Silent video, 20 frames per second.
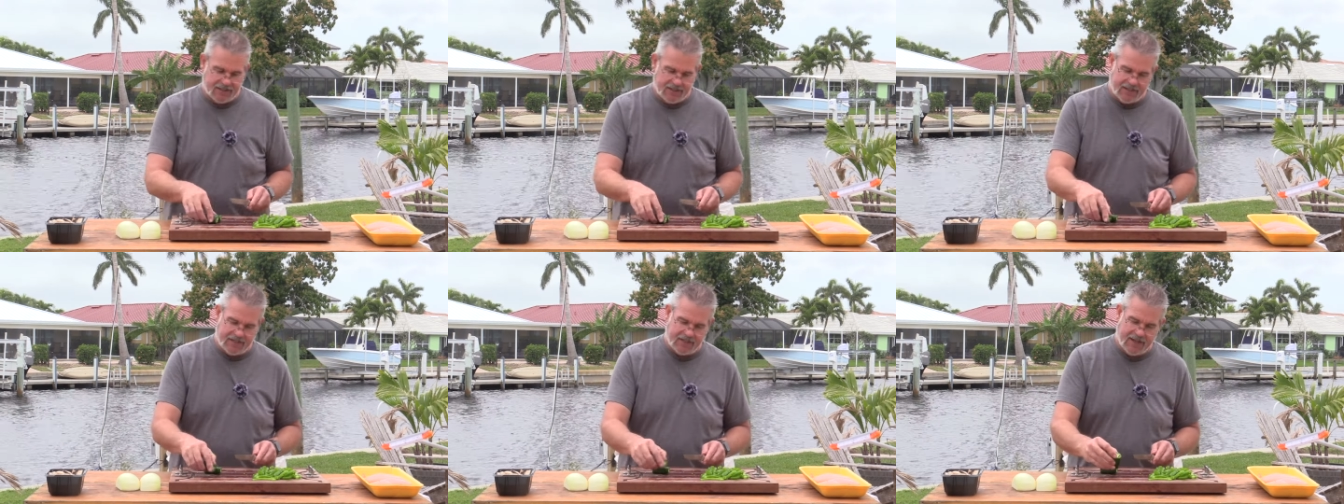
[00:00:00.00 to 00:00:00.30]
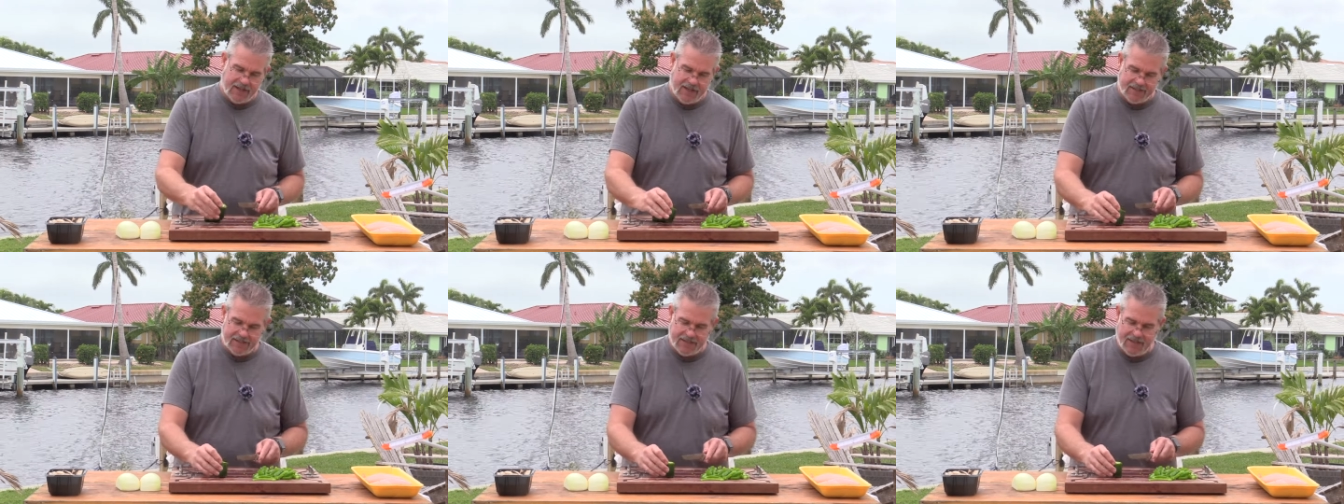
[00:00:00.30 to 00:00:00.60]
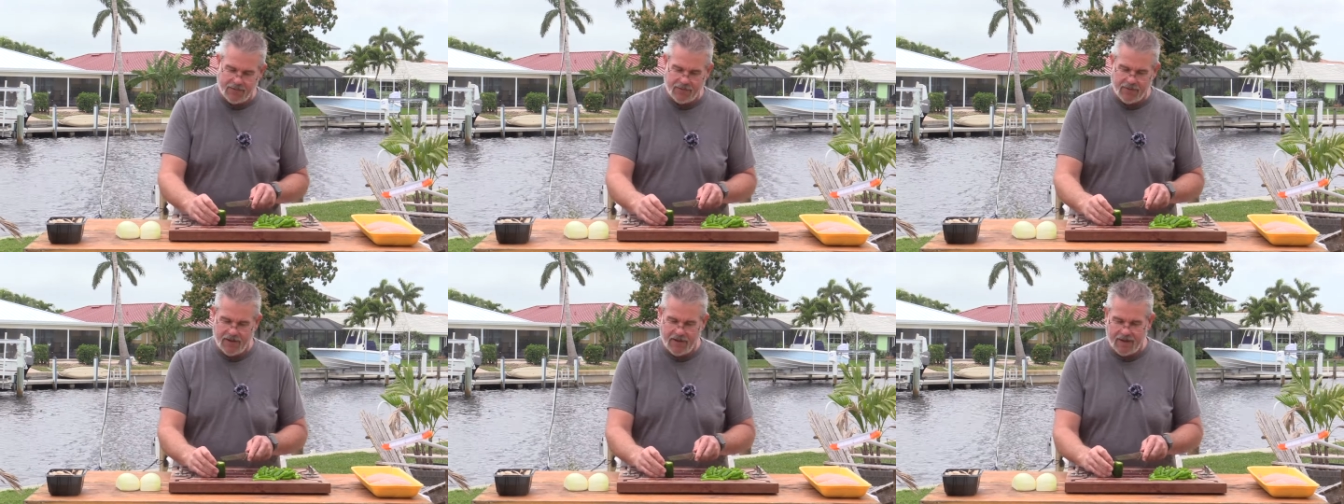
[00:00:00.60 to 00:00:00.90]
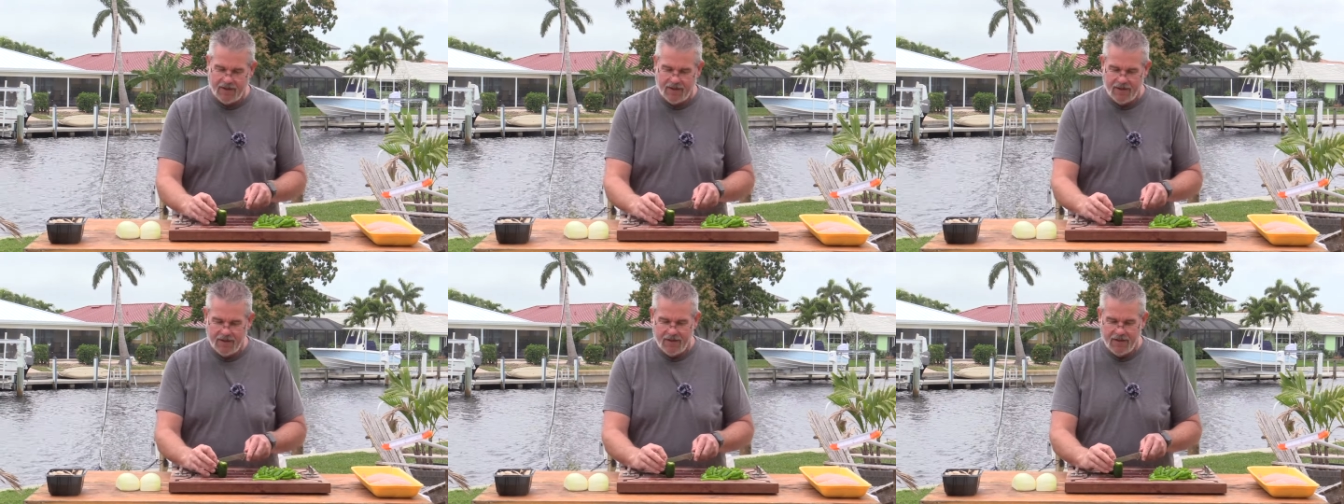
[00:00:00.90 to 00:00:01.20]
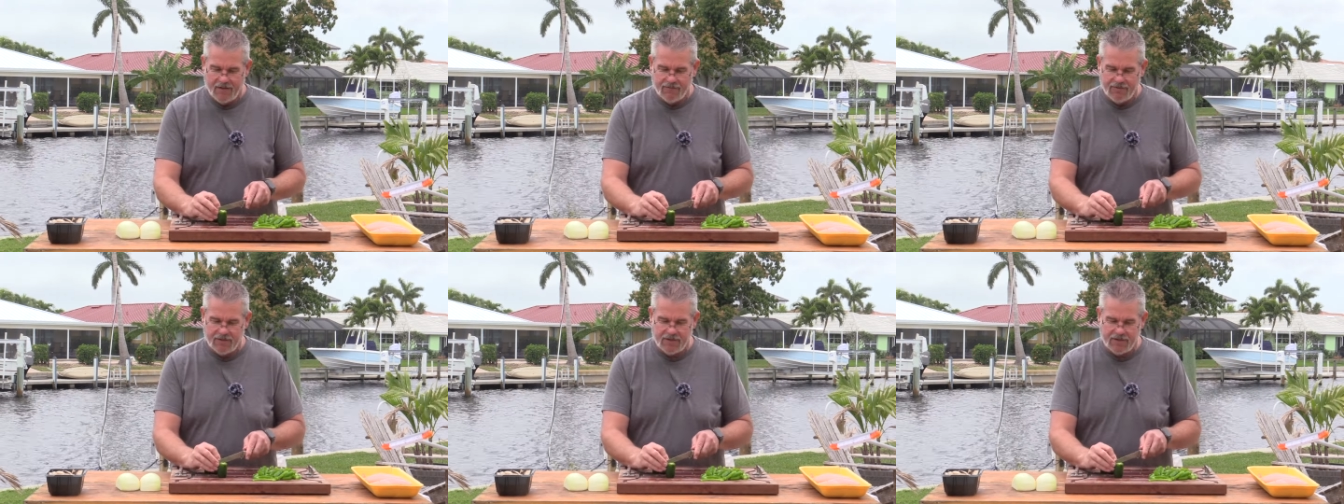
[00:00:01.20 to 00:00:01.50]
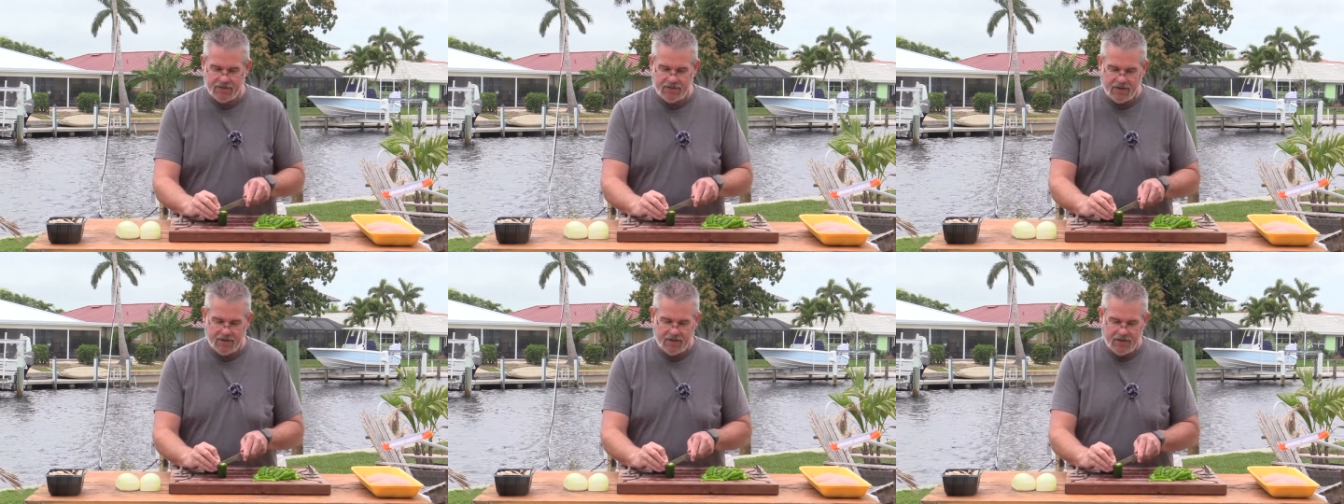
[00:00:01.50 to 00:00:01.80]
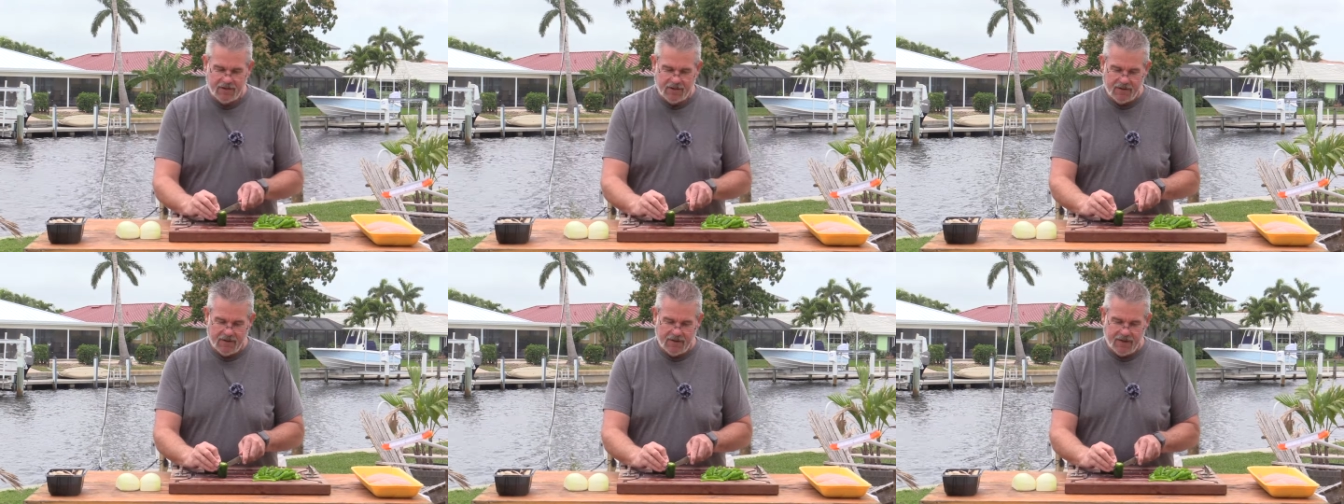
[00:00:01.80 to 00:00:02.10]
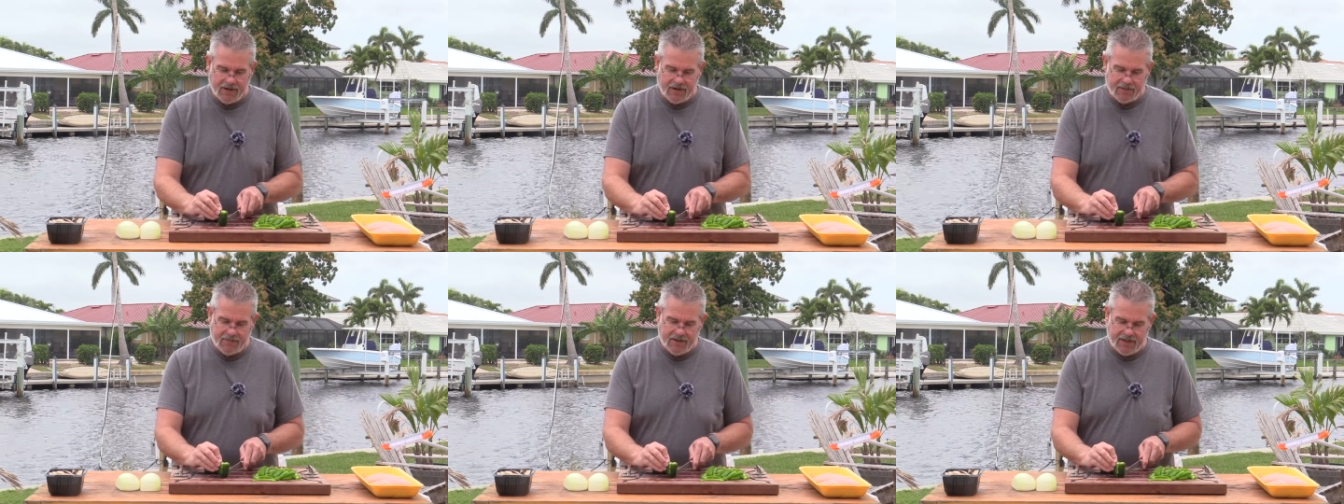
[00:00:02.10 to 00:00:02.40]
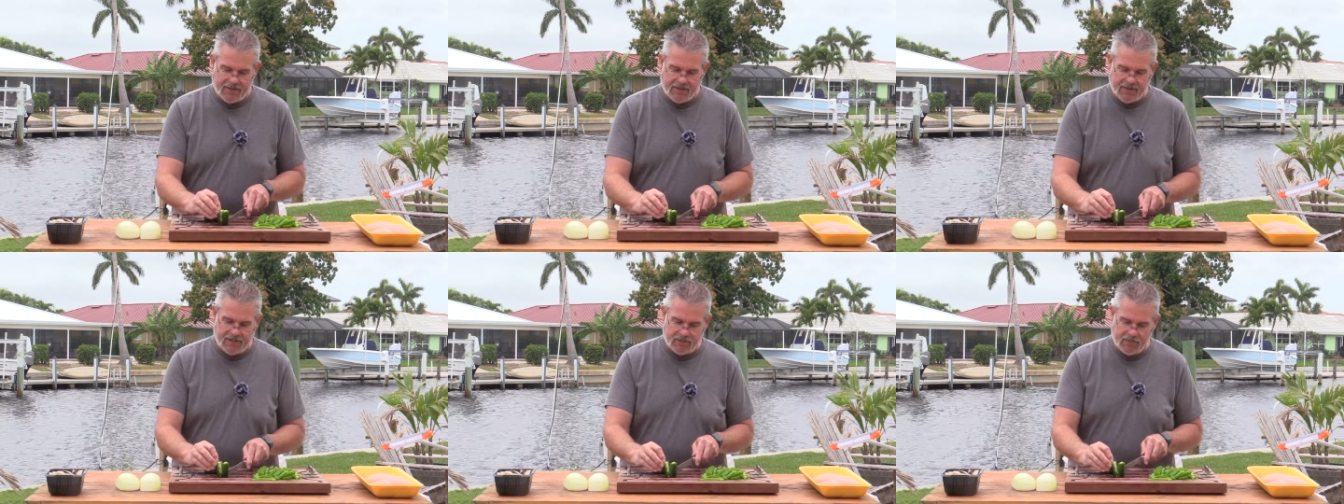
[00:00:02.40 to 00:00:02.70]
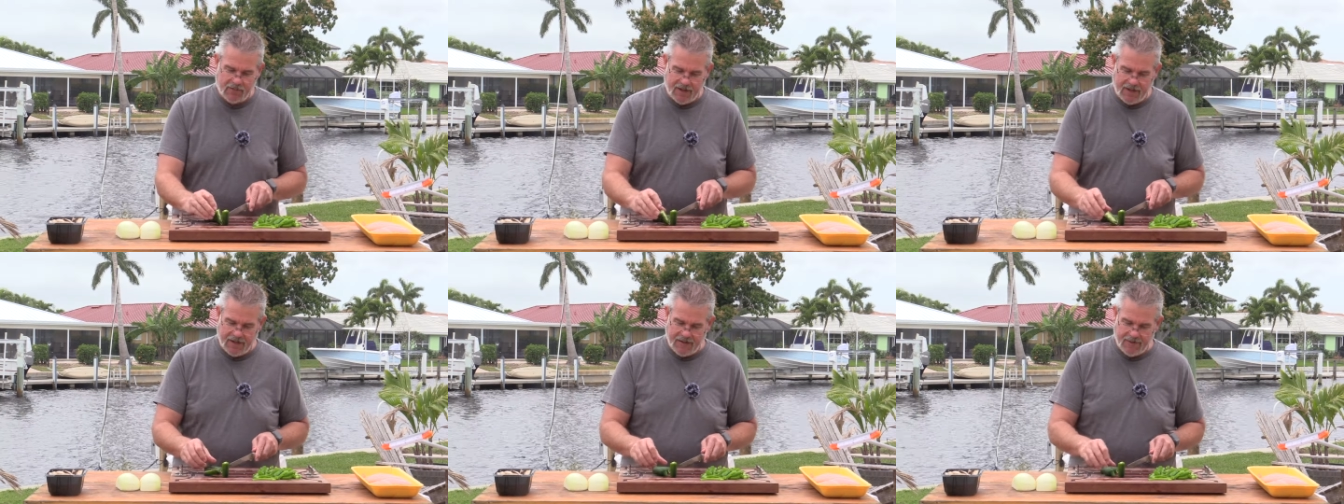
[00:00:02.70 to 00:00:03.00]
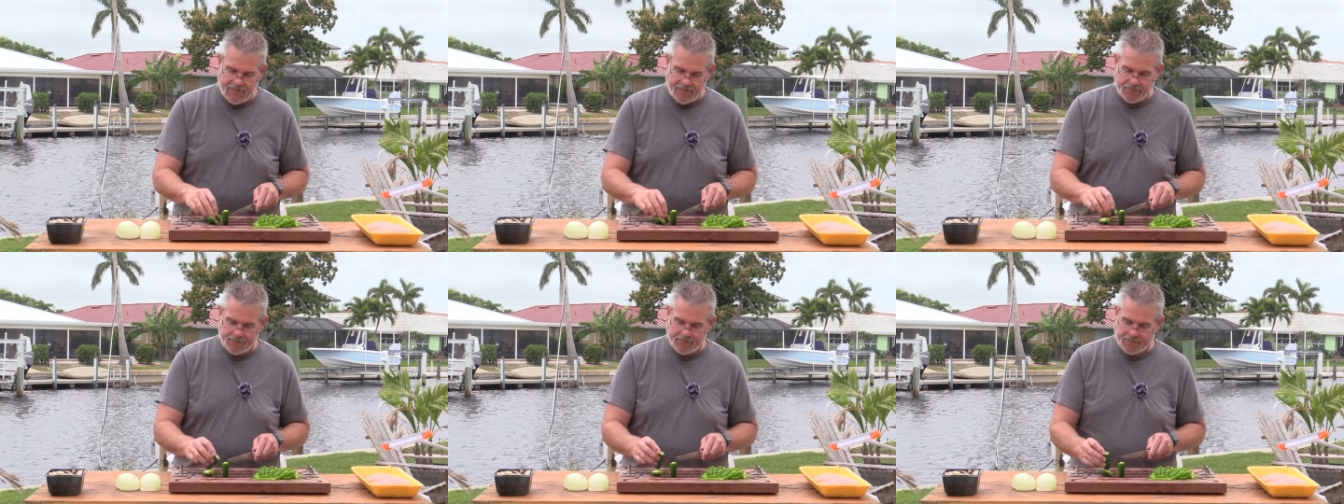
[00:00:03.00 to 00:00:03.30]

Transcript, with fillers: of these guys that way if you just cut them down this way